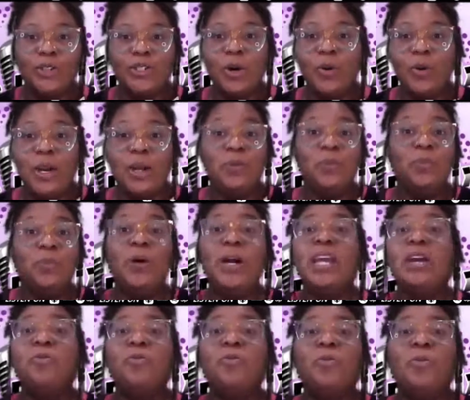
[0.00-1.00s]
So it
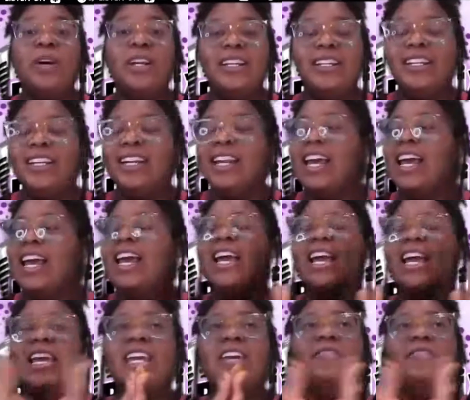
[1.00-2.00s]
wouldn't,
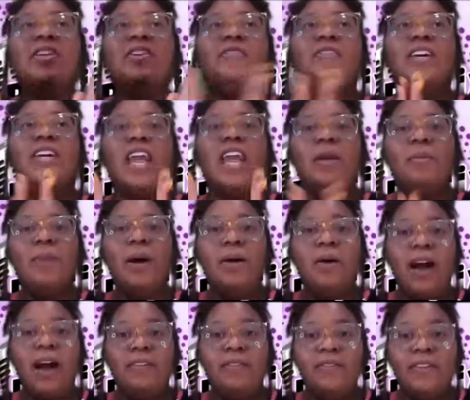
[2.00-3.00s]
even if it came
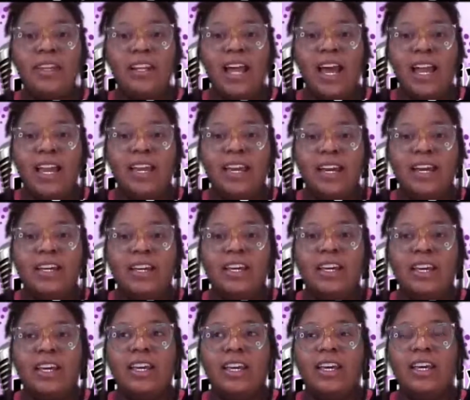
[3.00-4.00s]
out, I feel like
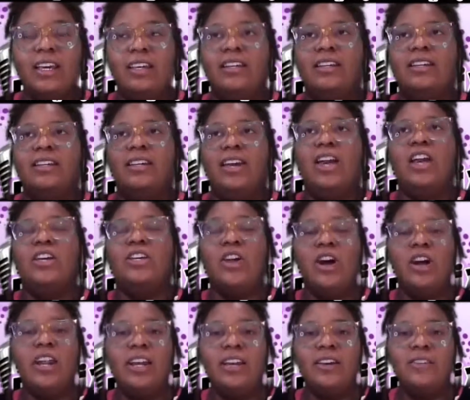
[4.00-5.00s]

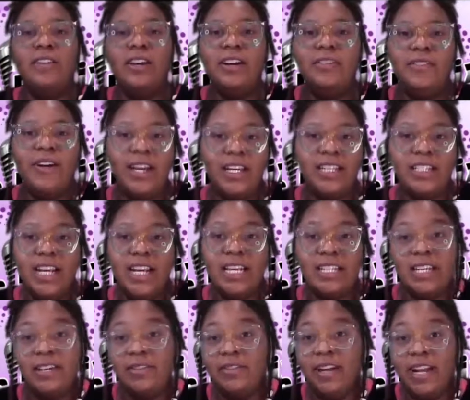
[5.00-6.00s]
y'all not giving it a fighting
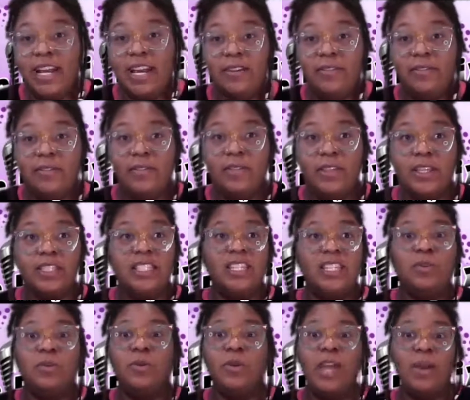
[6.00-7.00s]
chance, even if the
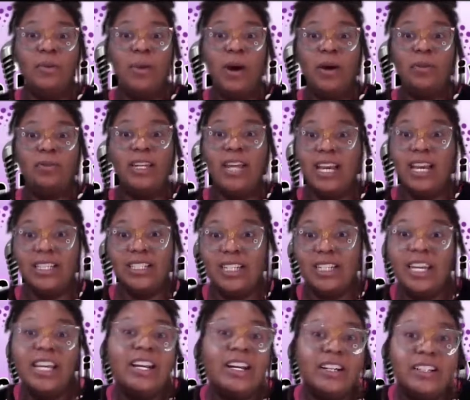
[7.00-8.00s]
sequel came out the next year.